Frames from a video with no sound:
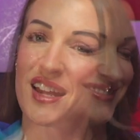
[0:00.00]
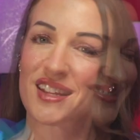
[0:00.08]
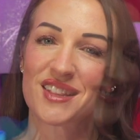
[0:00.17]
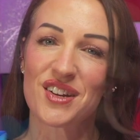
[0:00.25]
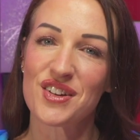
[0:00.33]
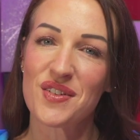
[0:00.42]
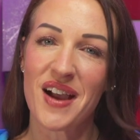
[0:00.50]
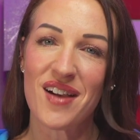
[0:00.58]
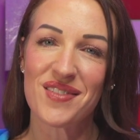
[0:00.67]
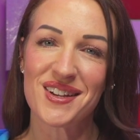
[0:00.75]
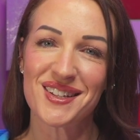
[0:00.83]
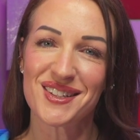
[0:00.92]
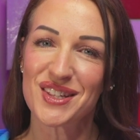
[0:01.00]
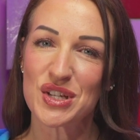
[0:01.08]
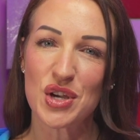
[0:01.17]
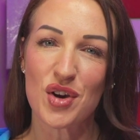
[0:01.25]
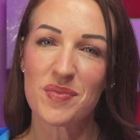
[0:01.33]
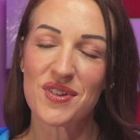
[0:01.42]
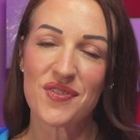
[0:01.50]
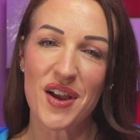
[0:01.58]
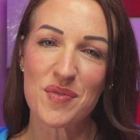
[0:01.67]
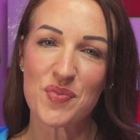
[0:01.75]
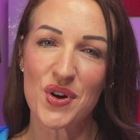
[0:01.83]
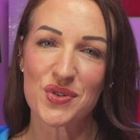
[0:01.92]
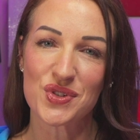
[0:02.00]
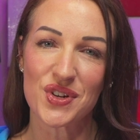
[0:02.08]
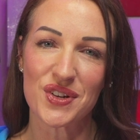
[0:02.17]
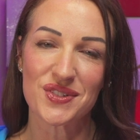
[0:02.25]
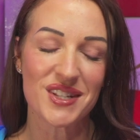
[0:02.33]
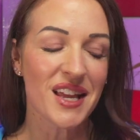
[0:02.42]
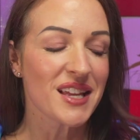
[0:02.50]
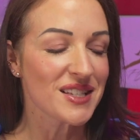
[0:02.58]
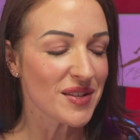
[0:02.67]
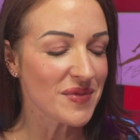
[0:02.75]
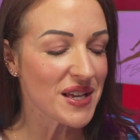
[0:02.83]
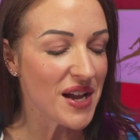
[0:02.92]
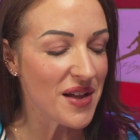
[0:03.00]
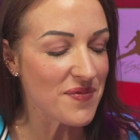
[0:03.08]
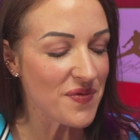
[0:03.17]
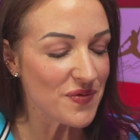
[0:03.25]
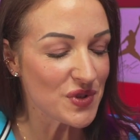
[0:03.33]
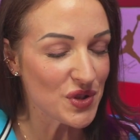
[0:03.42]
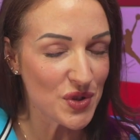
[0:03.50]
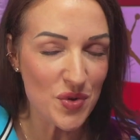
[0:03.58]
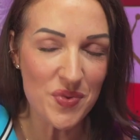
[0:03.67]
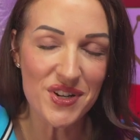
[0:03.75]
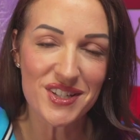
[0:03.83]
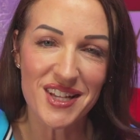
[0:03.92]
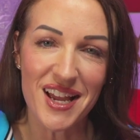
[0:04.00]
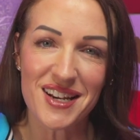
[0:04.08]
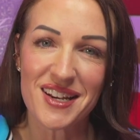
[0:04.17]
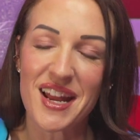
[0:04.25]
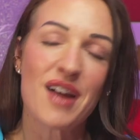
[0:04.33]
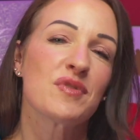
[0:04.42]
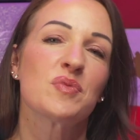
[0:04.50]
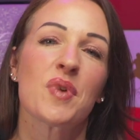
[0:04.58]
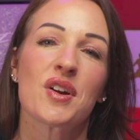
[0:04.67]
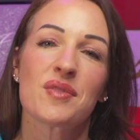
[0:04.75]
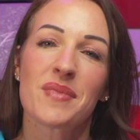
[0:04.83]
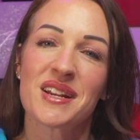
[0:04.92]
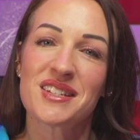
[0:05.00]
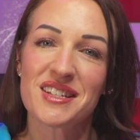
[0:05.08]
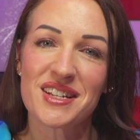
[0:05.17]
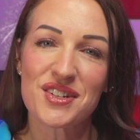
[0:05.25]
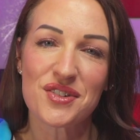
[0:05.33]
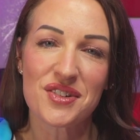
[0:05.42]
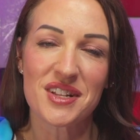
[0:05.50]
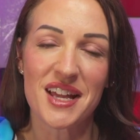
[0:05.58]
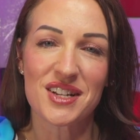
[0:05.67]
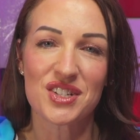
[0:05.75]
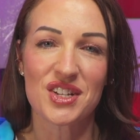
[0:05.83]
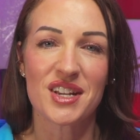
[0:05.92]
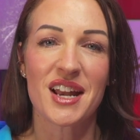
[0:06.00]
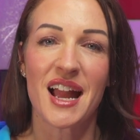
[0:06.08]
There you have it, the Kobe 5 Protros, something I'm super excited to have as part of my sneaker collection.